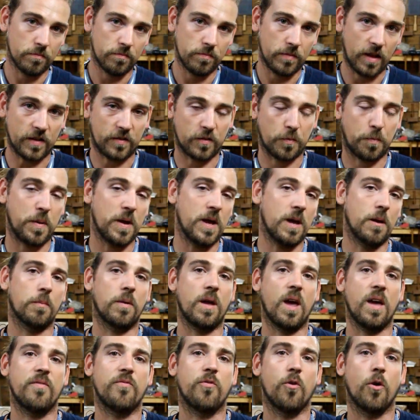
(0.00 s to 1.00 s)
that's a
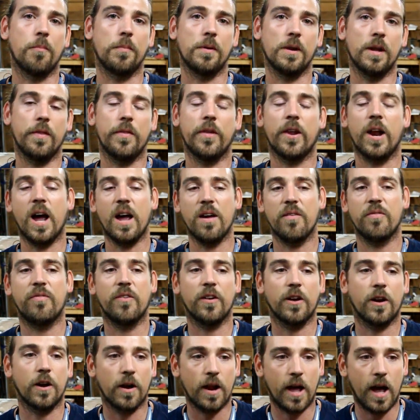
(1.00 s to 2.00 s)
PMK formula that I've
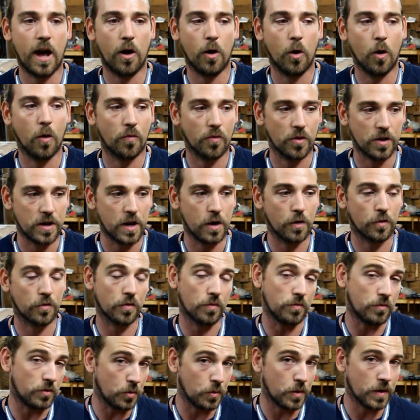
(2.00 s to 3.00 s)
figured out over years
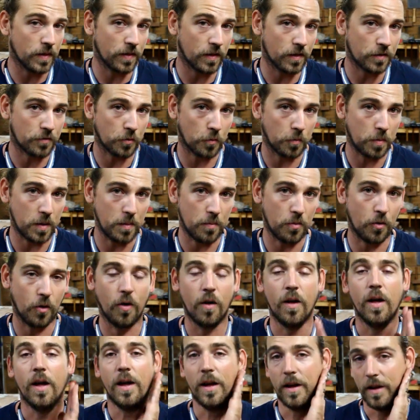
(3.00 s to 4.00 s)
of doing this for
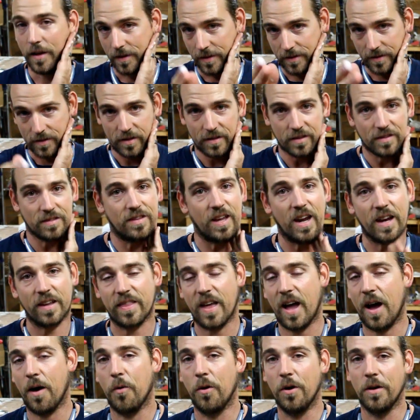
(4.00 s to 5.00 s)
people. Take
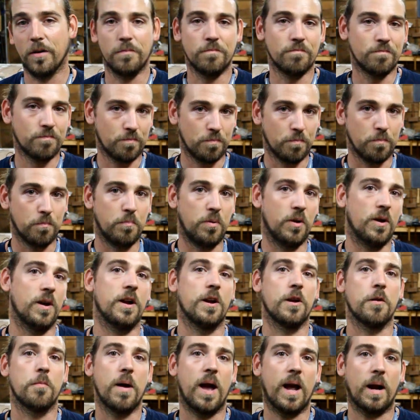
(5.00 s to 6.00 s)
that one, put it
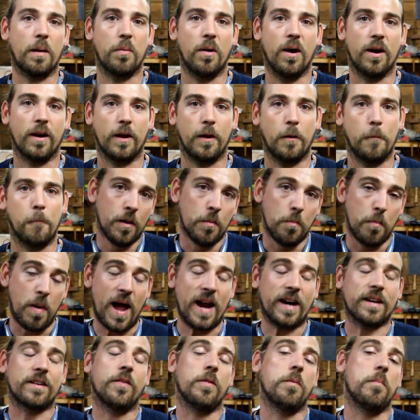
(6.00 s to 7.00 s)
in your back pocket.
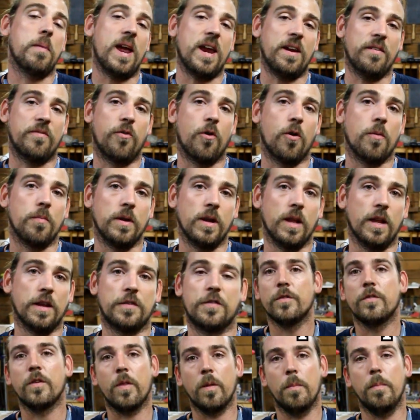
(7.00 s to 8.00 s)
Back to the main formula.
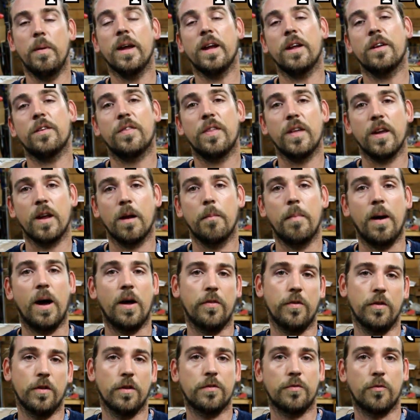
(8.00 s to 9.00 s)
So the biggest thing
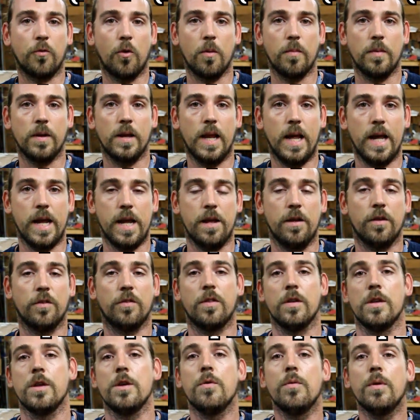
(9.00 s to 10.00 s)
about this formula
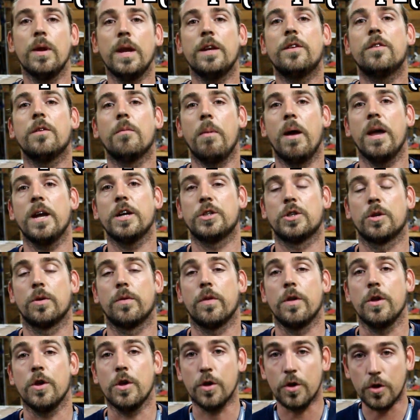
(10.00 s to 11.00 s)
is that you need to make sure
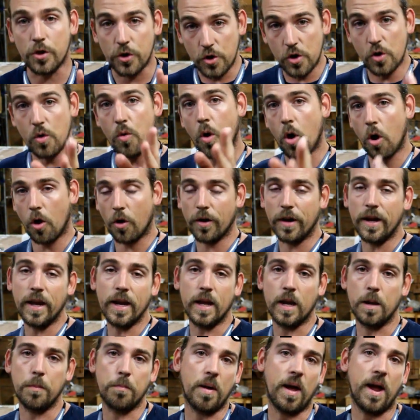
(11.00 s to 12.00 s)
that you are
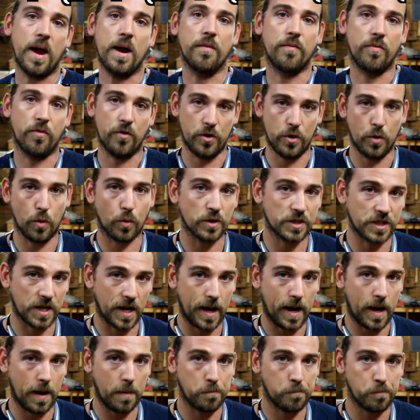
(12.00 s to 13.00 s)
getting paid for your
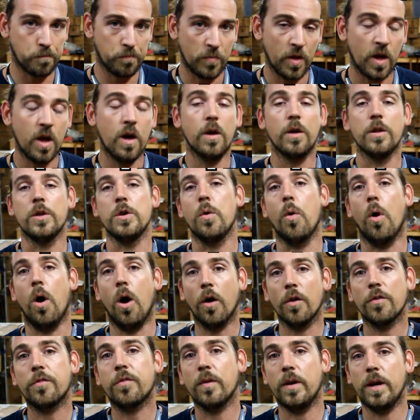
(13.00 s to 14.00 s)
time. You
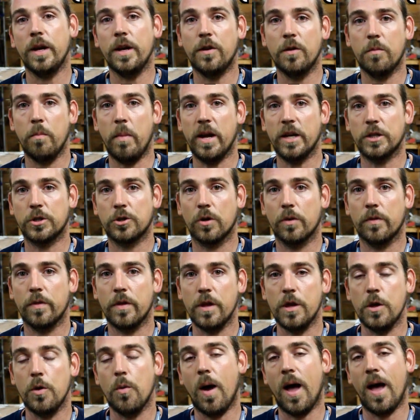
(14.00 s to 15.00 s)
also need to make sure
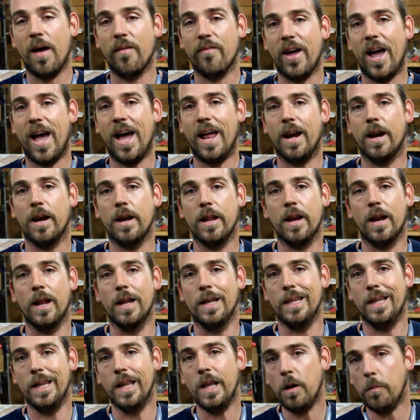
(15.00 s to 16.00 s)
that you have added in
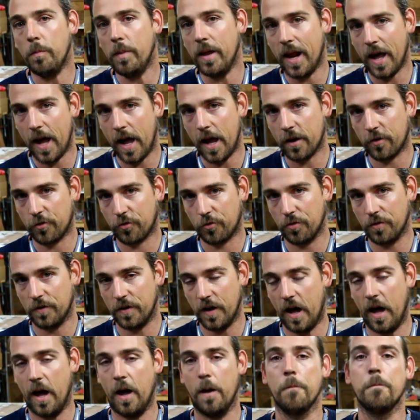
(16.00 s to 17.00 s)
a little bit of extra
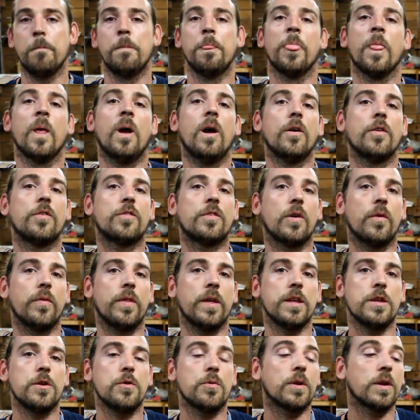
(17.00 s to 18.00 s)
time so
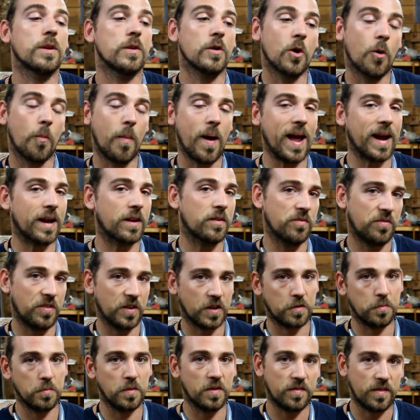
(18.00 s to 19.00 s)
that you can go back and
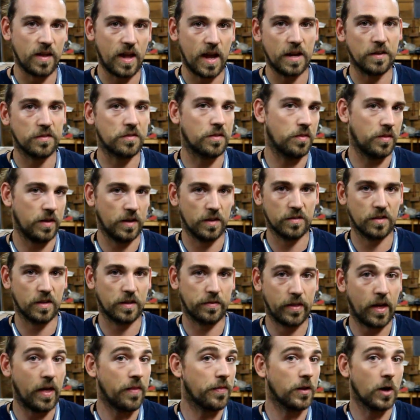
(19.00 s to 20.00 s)
fix mistakes and things
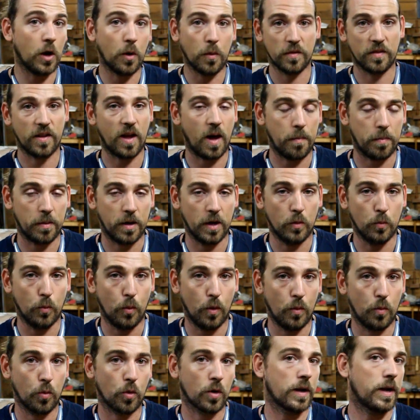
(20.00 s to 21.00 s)
like that that always happen in
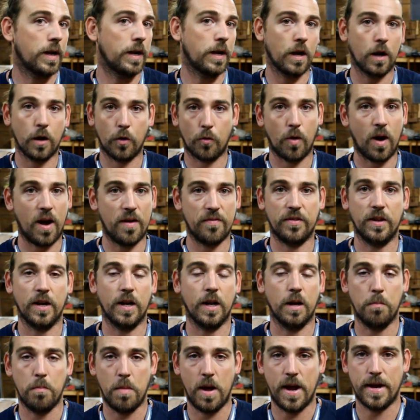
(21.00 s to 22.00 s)
woodworking,
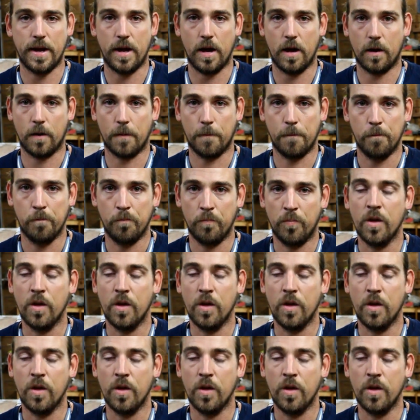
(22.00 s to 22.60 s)
crafting, and making.